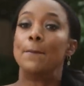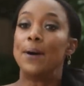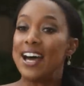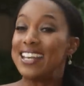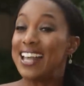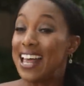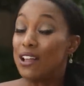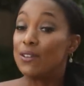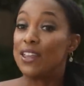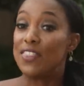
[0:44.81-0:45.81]
But not
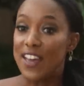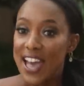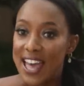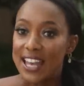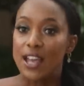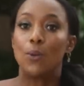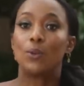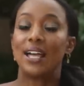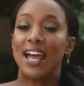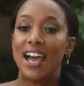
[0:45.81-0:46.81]
only that,
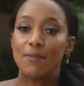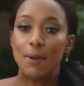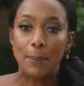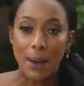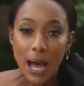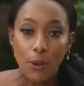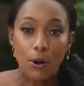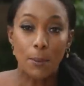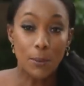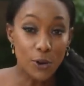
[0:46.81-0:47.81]
when I have my
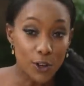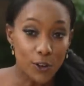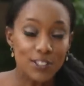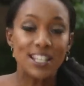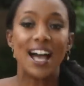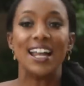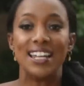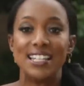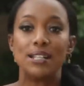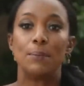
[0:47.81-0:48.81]
power moves, I
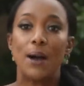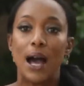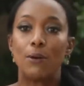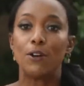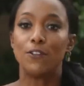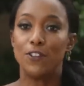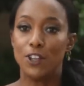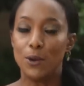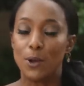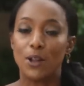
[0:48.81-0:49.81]
need some power
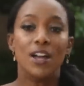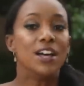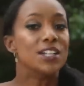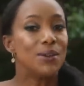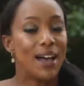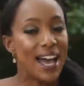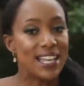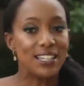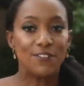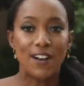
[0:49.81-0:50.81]
fuel. So I
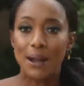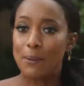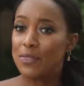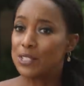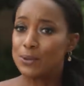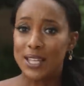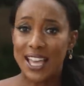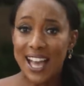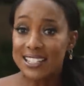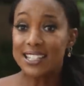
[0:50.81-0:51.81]
had to find with this really
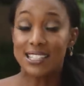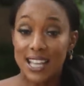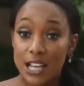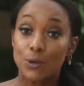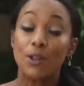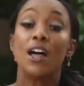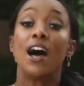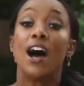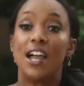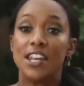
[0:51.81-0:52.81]
hectic schedule
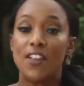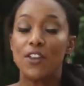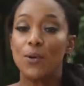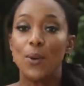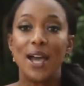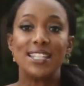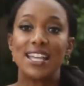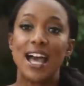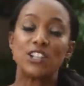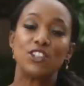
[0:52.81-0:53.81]
another way to
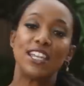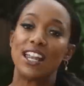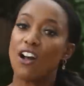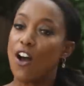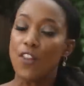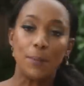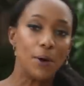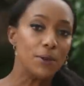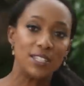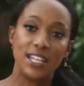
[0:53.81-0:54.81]
actually get all the
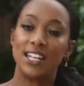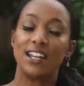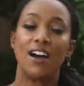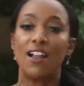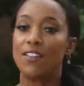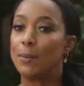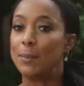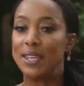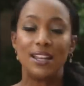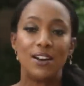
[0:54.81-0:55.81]
protein and all the
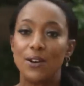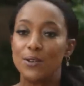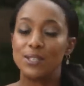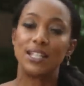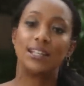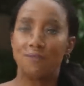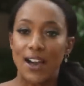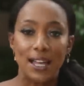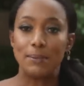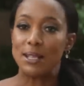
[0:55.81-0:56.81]
aminos and
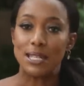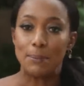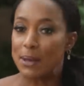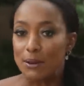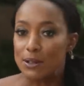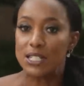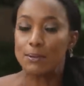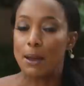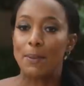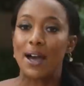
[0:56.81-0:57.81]
vitamins and minerals into
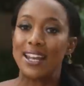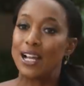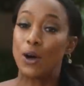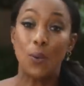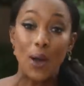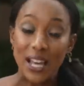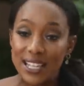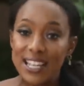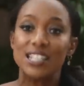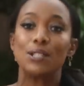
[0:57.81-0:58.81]
my body
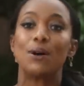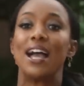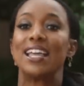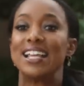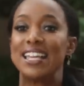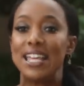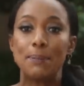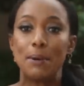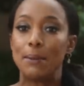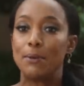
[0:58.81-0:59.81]
quickly so I can
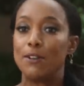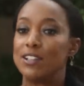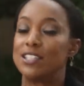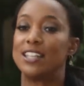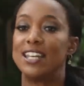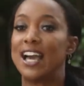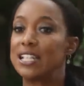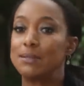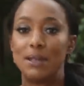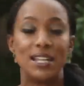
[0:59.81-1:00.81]
keep on moving to the
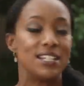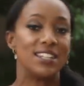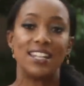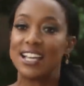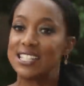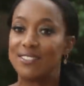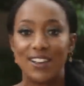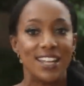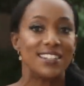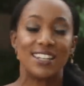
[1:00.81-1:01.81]
next meeting, to the next
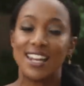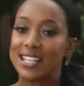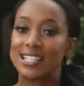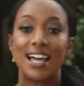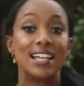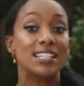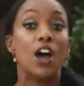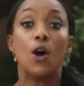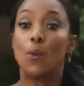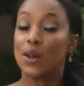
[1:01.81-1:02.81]
event, to the next class,
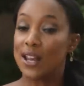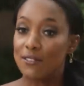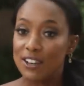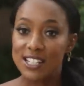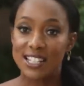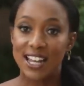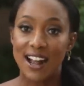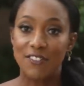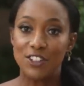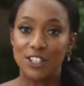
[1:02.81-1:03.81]
whatever it is that I
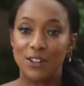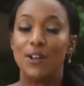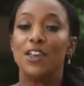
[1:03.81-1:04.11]
have to do.